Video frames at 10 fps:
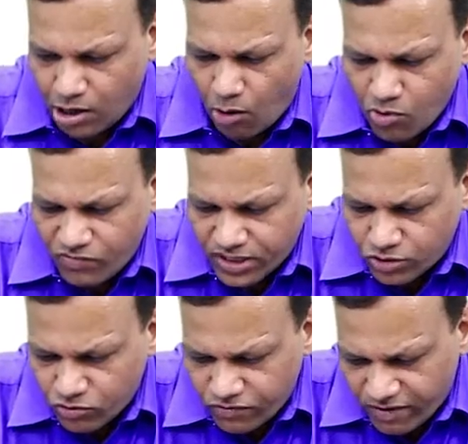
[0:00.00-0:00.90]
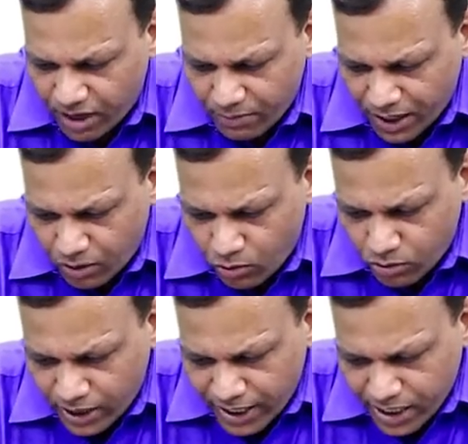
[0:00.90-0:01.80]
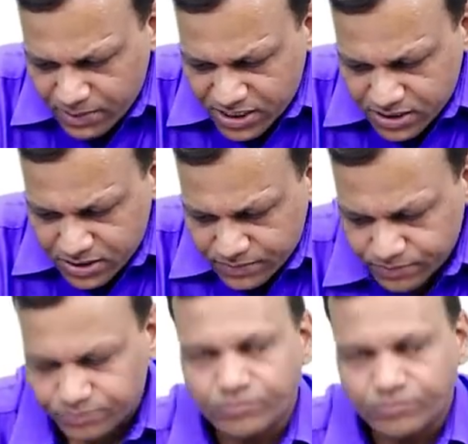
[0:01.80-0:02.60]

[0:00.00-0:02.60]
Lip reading: Now moving to pharmacodynamics.